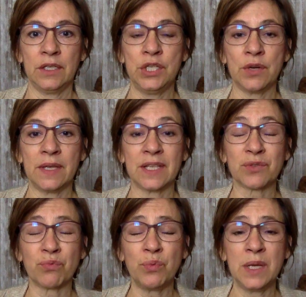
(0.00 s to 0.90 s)
during
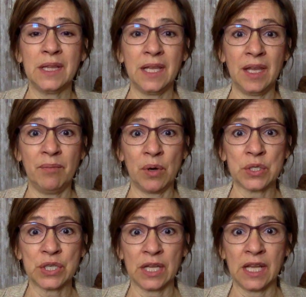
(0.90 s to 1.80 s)
this really
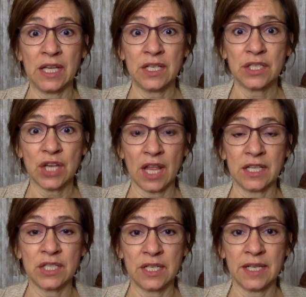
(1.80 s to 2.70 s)
emotionally
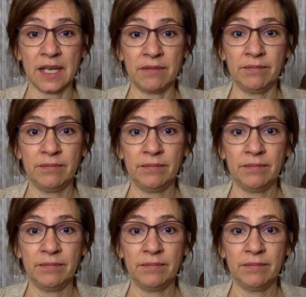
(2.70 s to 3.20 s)
challenging time.